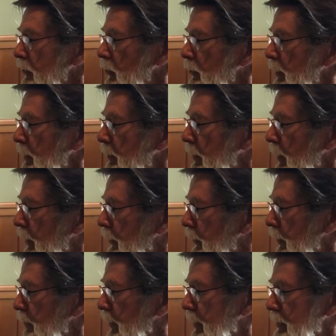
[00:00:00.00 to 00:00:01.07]
two people other
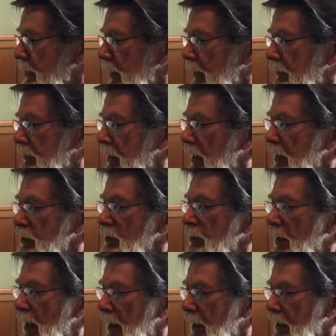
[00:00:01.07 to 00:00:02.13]
than myself, Dan
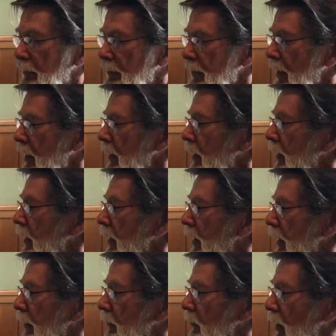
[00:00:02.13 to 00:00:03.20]
Spada
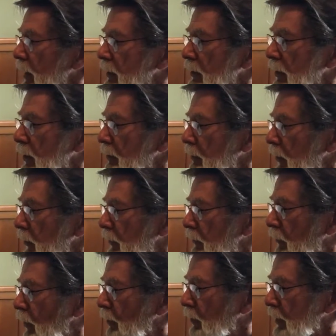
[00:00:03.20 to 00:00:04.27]
and Ray Curran, both
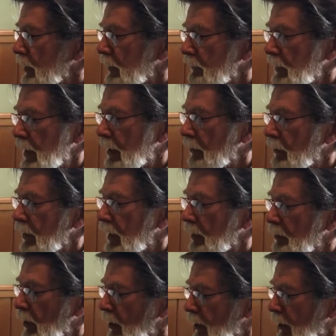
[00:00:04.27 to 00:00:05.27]
formerly of the Adirondack